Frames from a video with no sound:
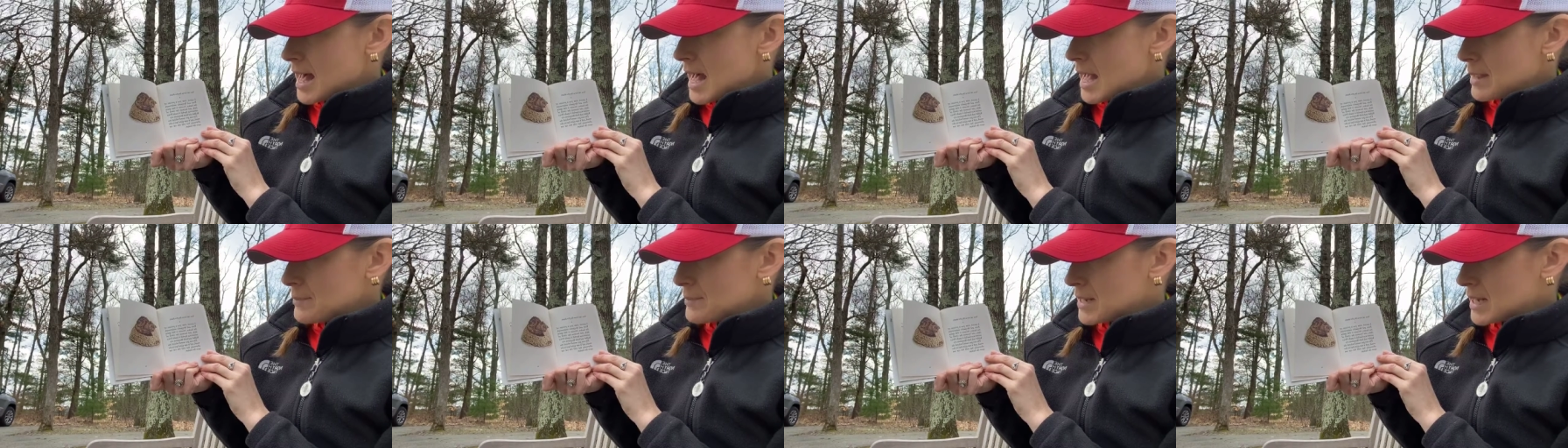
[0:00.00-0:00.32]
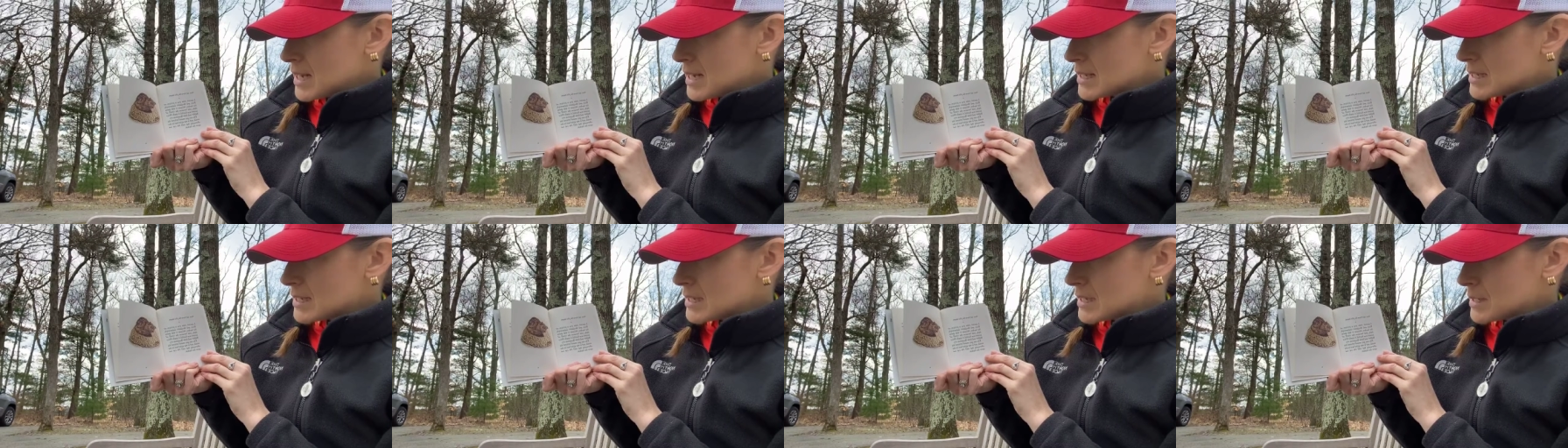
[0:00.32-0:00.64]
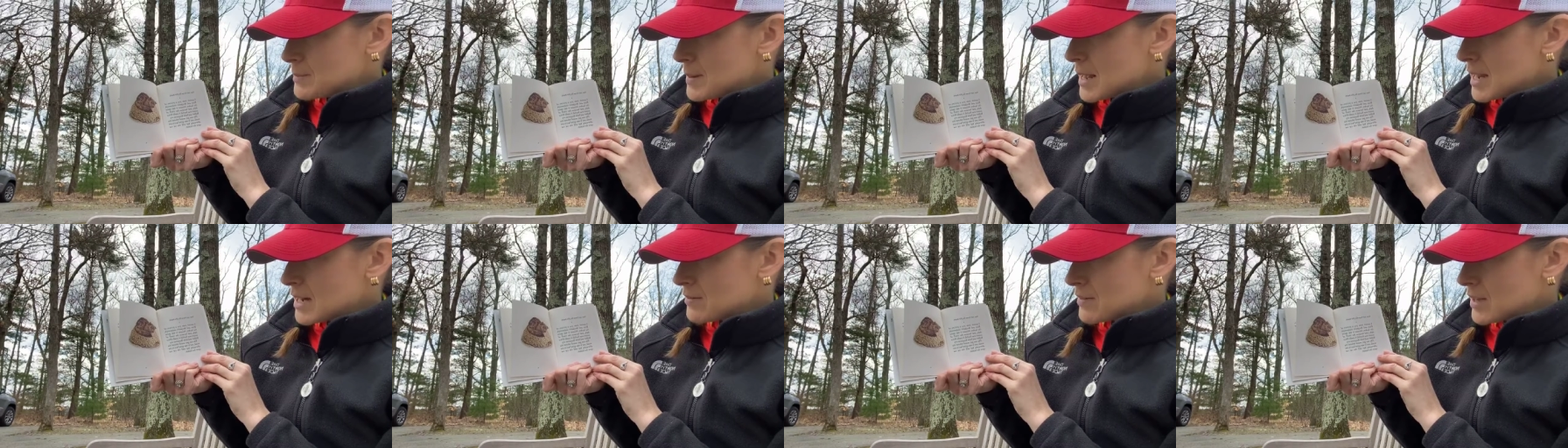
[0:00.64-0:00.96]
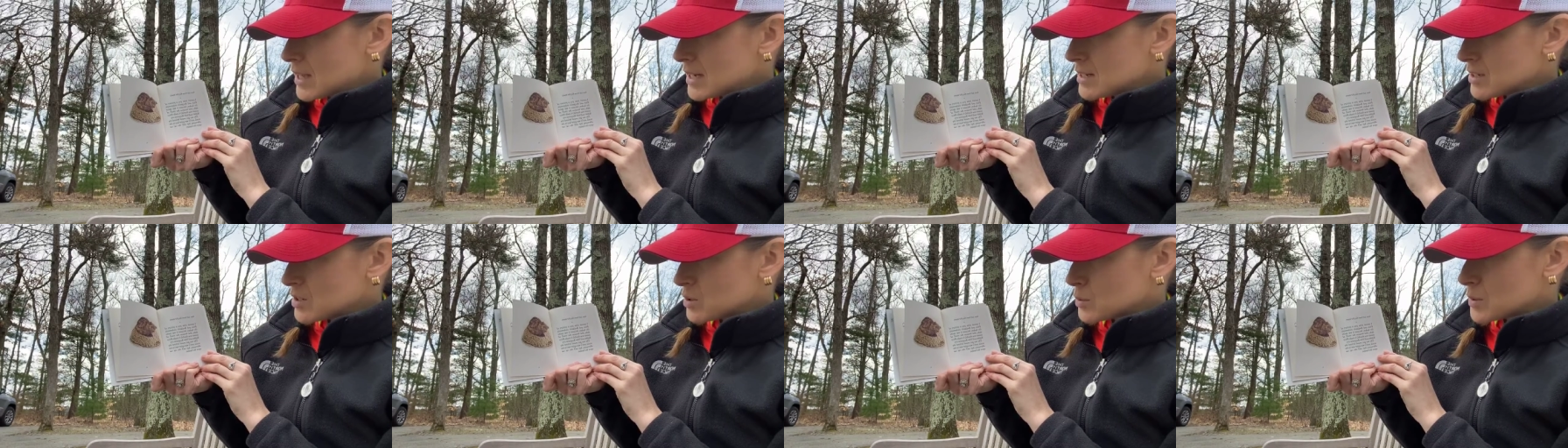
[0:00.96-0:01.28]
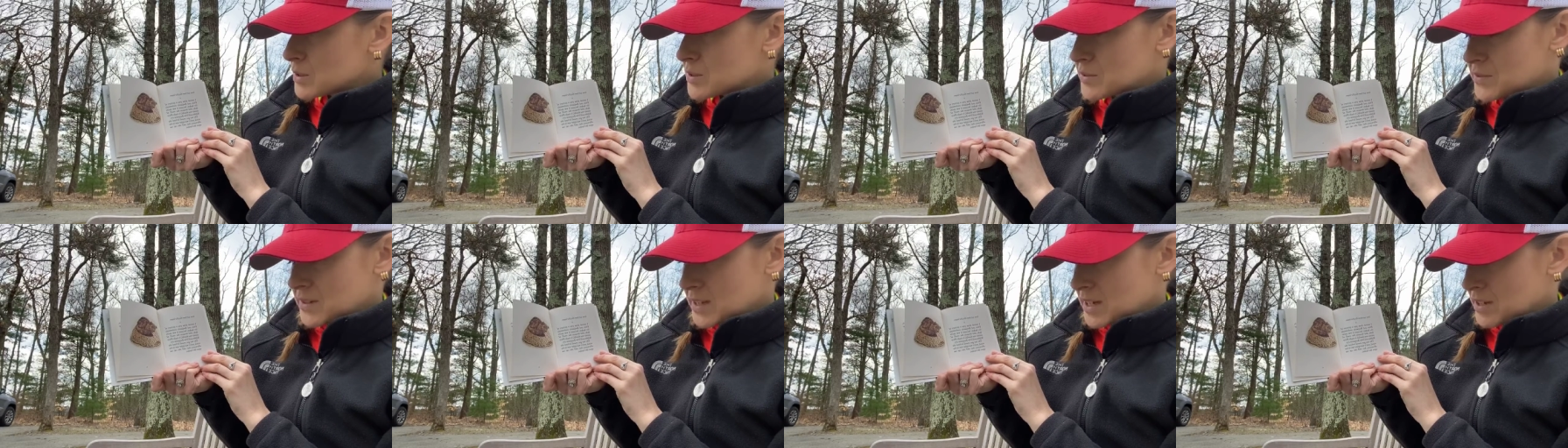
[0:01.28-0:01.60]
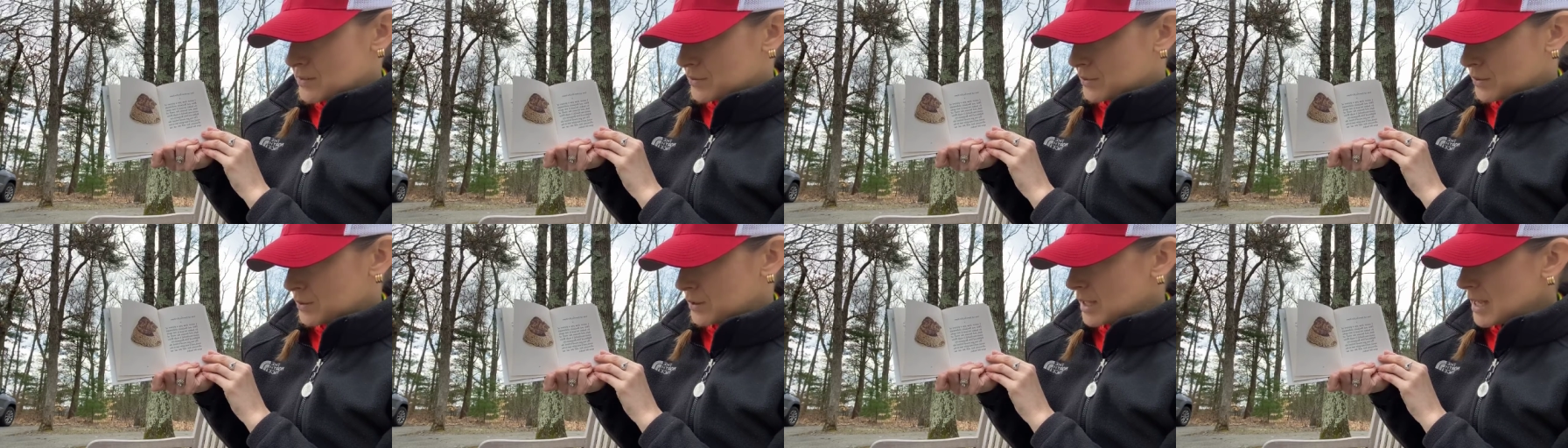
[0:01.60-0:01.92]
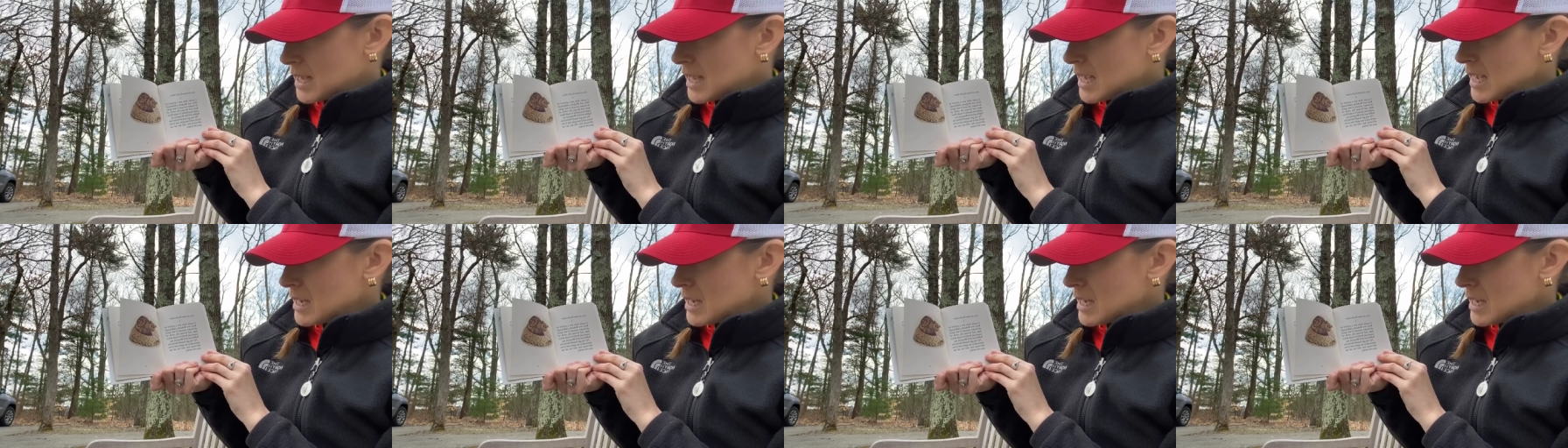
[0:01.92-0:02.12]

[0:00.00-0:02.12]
and because the smell of onions was fearful.